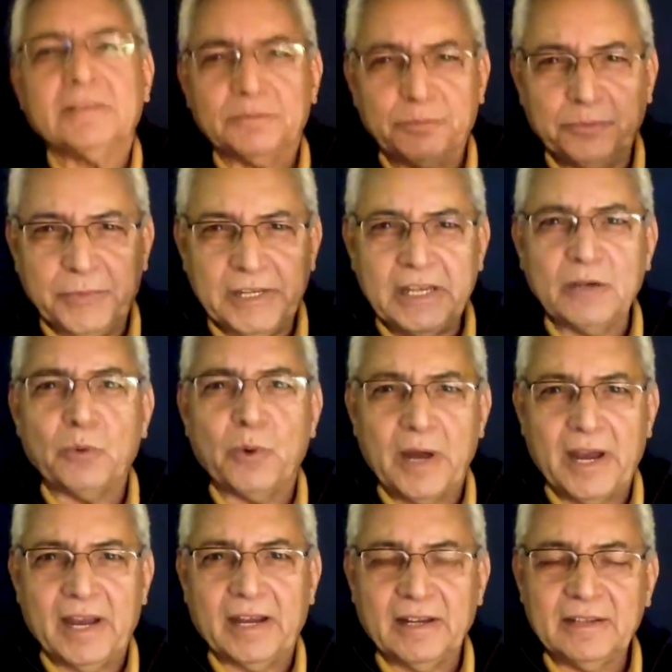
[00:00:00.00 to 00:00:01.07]
Be
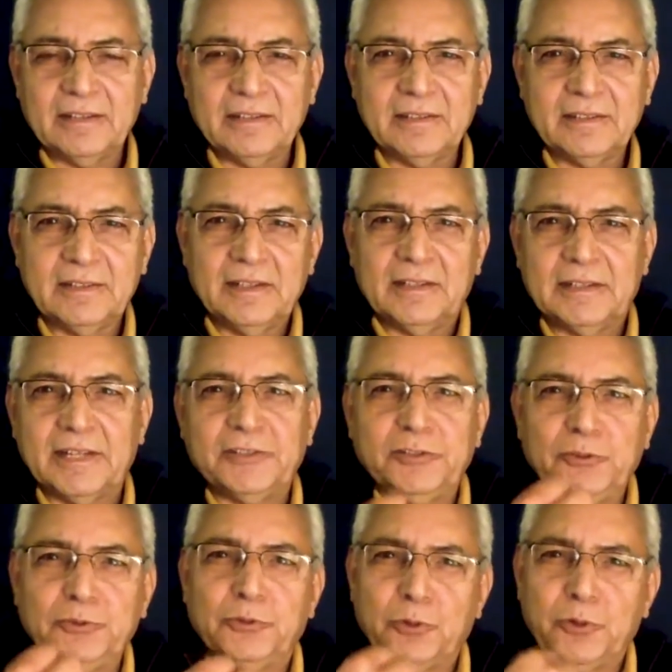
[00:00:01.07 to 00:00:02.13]
aware that
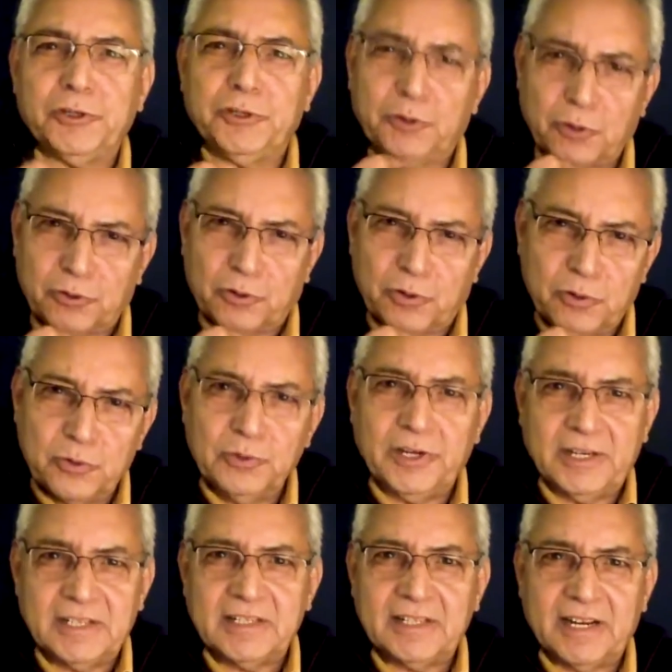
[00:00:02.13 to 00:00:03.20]
you know your own
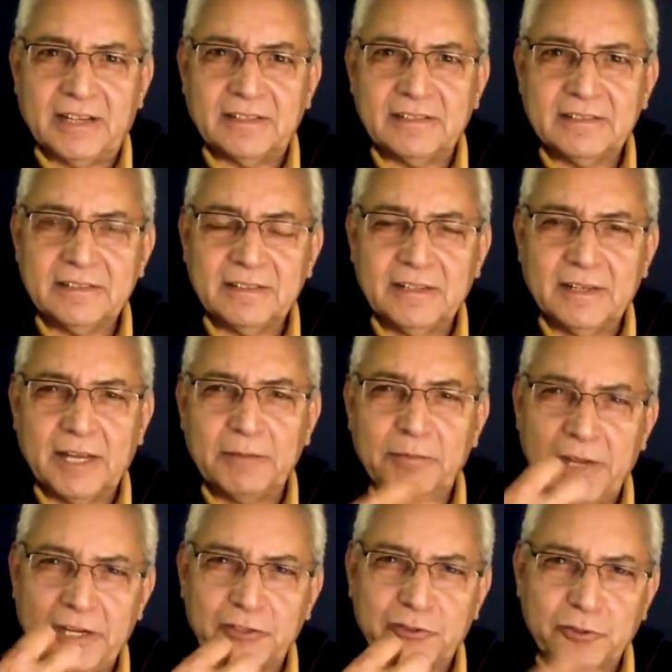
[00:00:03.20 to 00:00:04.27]
intent, and
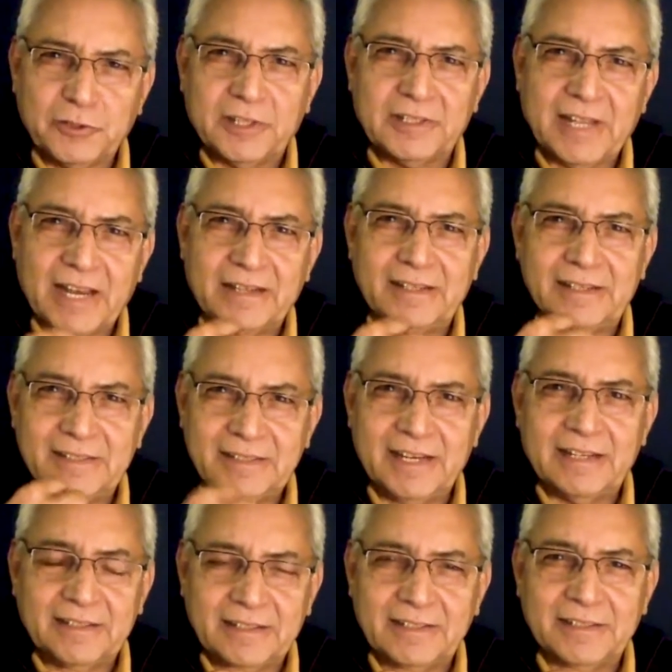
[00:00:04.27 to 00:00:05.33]
make sure that that
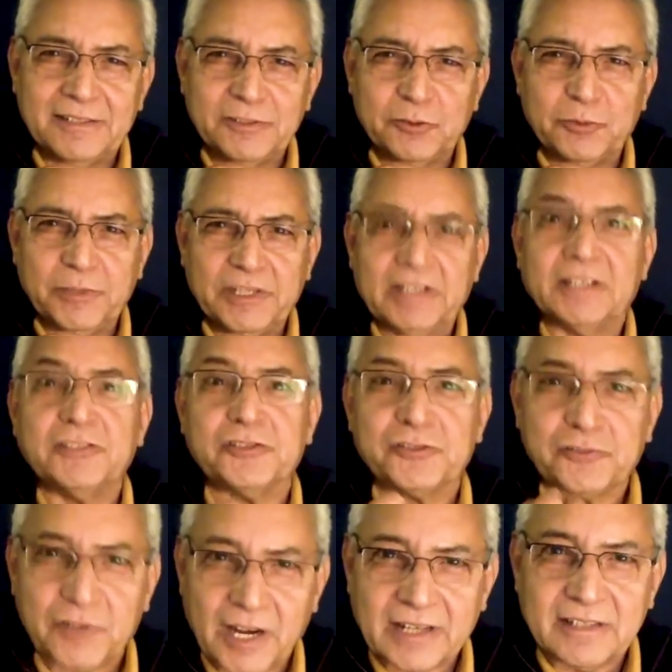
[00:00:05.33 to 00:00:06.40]
intent is to be
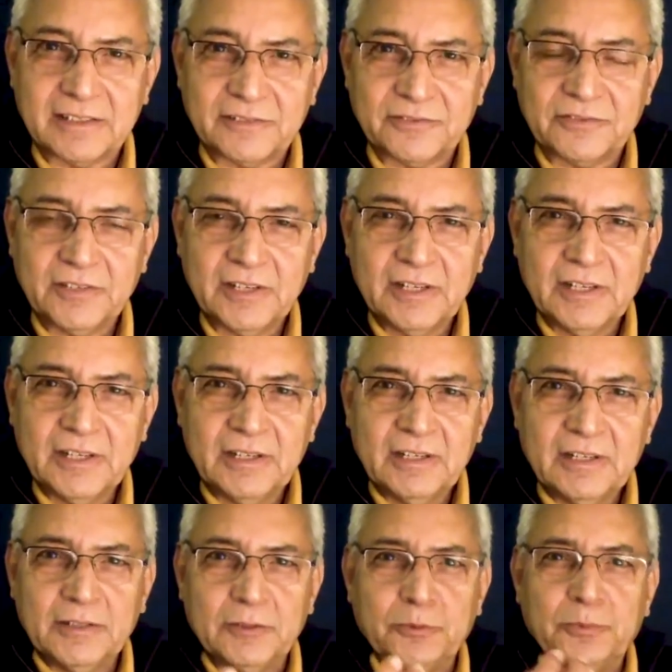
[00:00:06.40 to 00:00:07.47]
constructive,
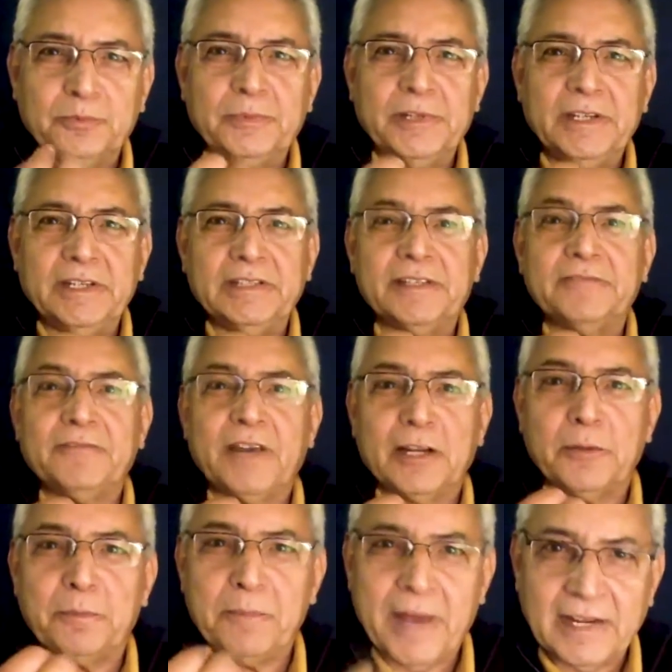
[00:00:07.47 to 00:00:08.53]
to be
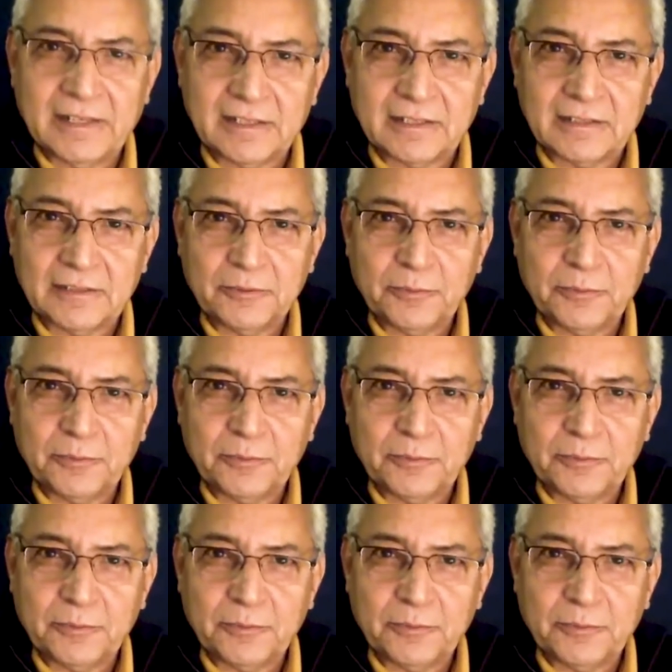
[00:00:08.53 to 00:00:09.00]
developmental.